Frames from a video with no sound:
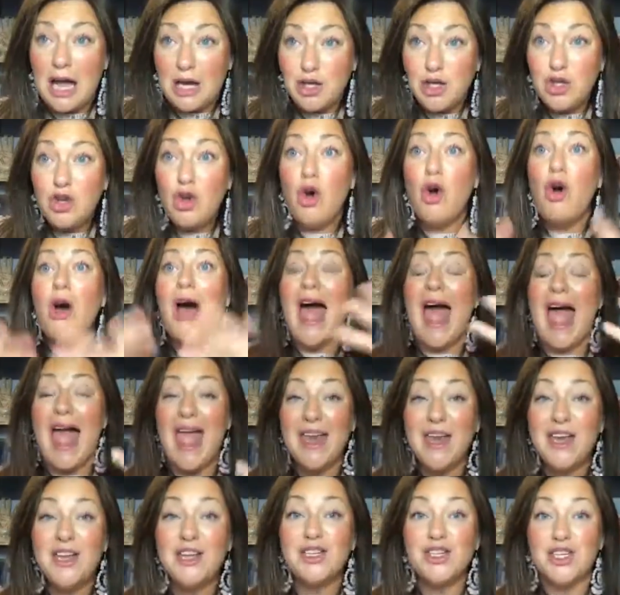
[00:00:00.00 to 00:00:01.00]
And your
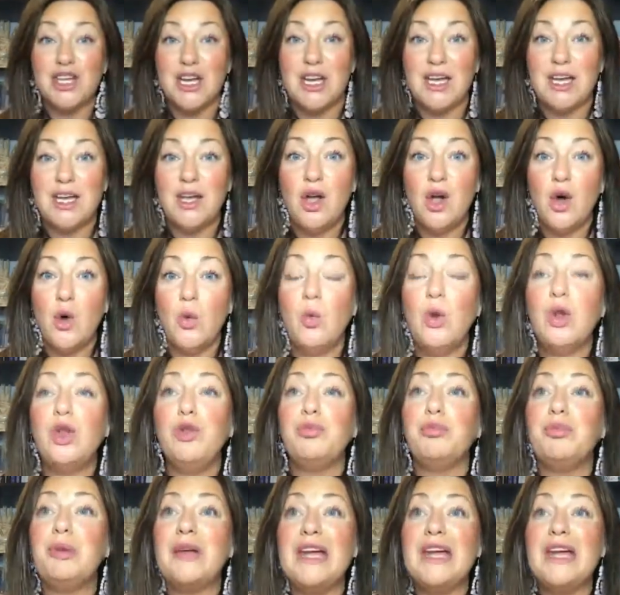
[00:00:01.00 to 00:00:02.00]
energy
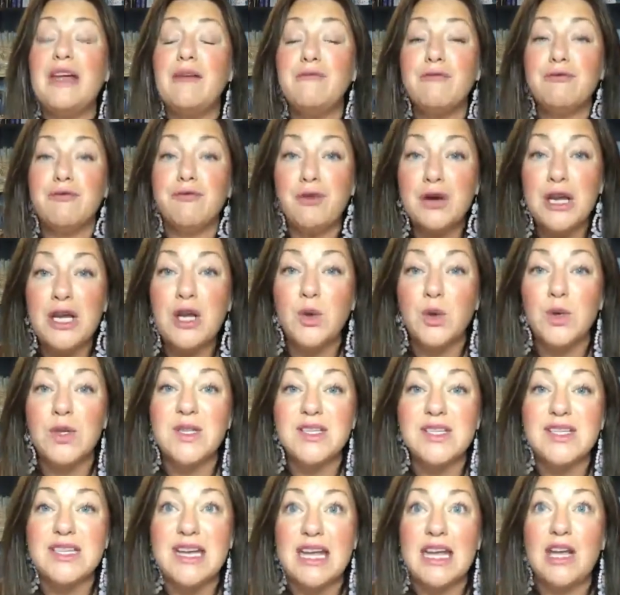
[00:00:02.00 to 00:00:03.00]
will be in
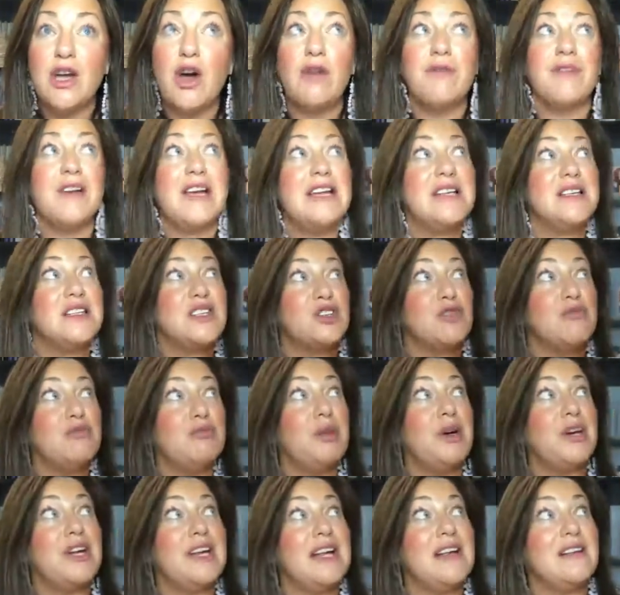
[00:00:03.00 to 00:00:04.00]
frequency of it's
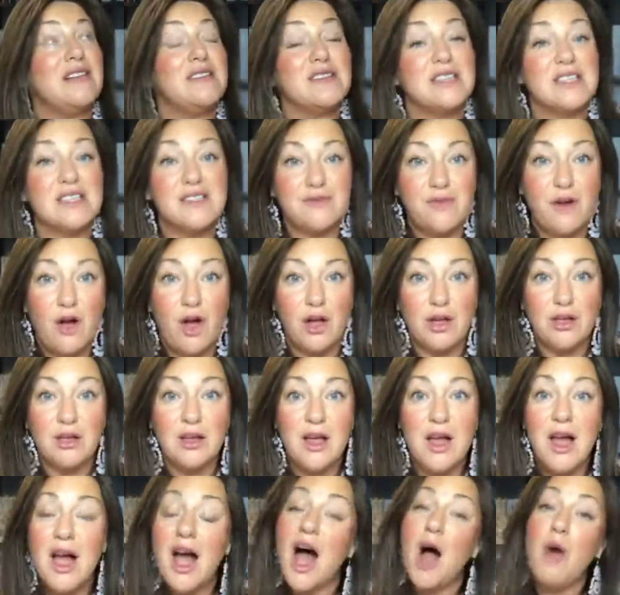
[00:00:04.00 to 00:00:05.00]
somebody else's
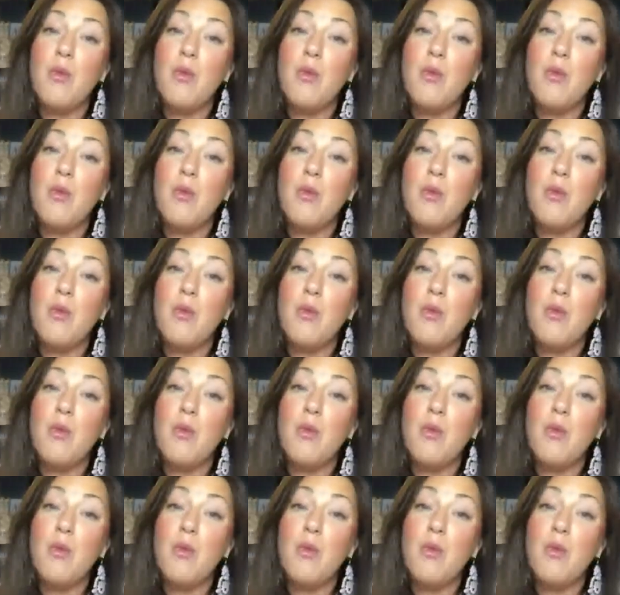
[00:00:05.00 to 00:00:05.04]
fault.